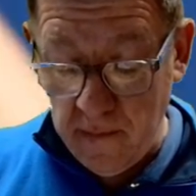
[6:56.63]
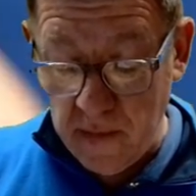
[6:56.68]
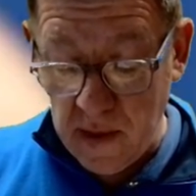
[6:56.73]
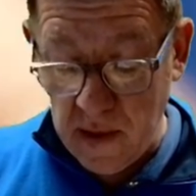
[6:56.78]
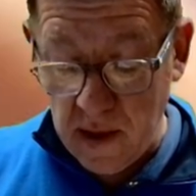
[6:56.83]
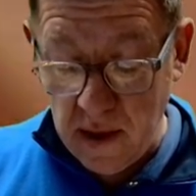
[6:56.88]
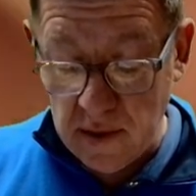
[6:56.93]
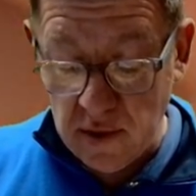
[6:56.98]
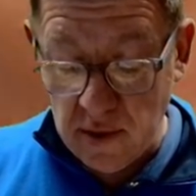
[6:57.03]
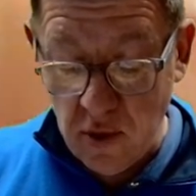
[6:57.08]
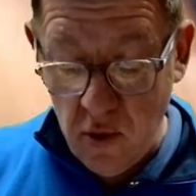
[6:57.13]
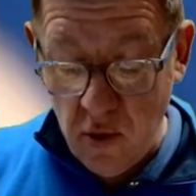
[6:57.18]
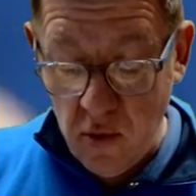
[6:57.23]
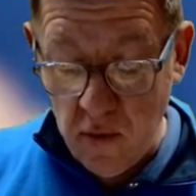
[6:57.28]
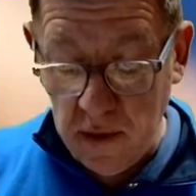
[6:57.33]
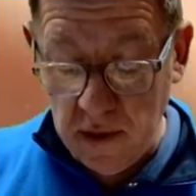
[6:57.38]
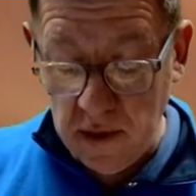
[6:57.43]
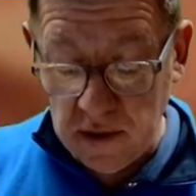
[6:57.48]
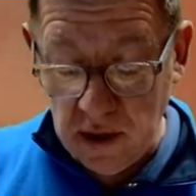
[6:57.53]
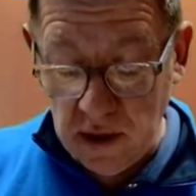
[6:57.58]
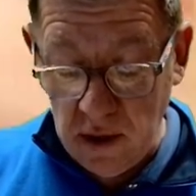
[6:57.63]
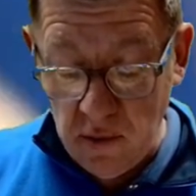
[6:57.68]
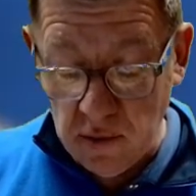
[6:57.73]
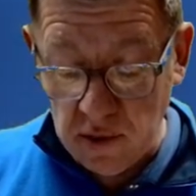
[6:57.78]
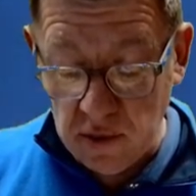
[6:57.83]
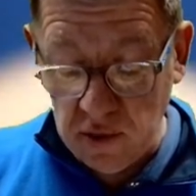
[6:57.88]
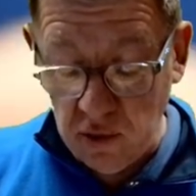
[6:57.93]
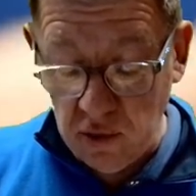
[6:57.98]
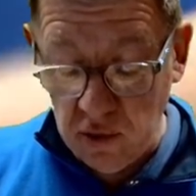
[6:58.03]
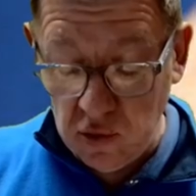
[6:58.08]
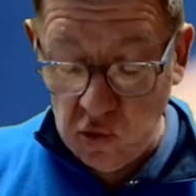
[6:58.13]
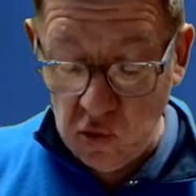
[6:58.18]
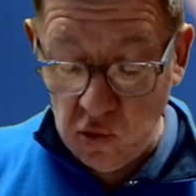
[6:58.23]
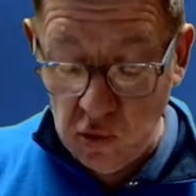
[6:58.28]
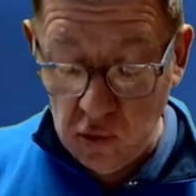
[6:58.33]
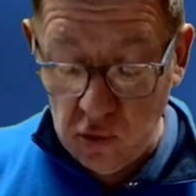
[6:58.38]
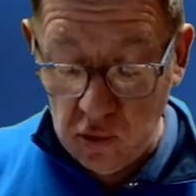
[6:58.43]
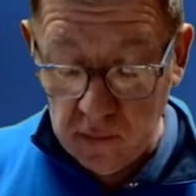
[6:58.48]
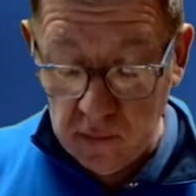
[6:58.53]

as always. I always do 2.